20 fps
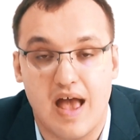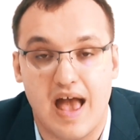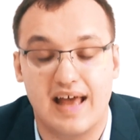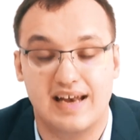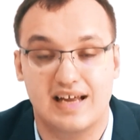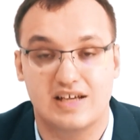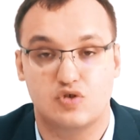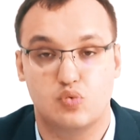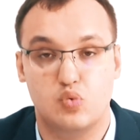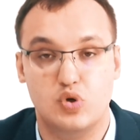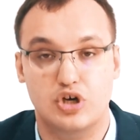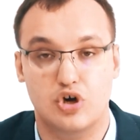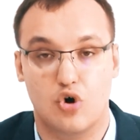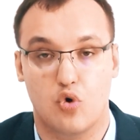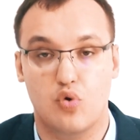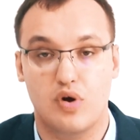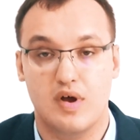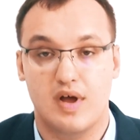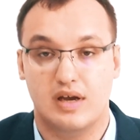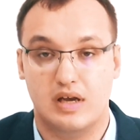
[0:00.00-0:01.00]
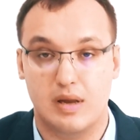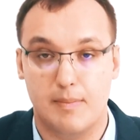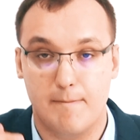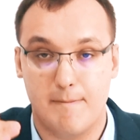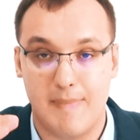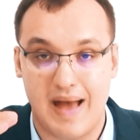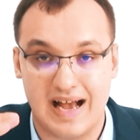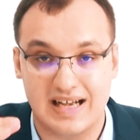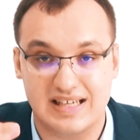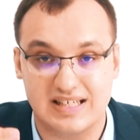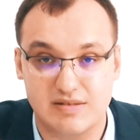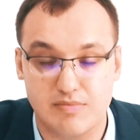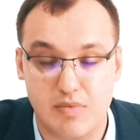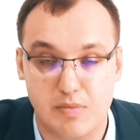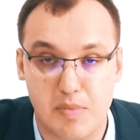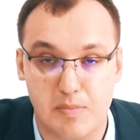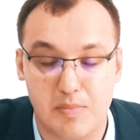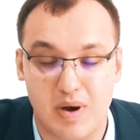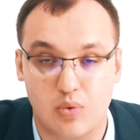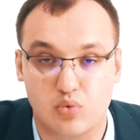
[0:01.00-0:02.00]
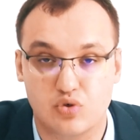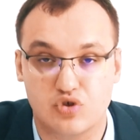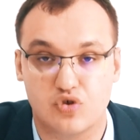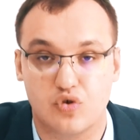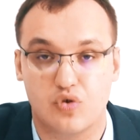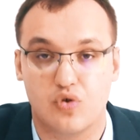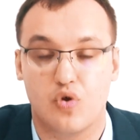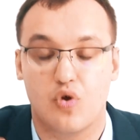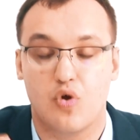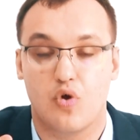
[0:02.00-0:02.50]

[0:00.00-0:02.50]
and as we know the maximum amount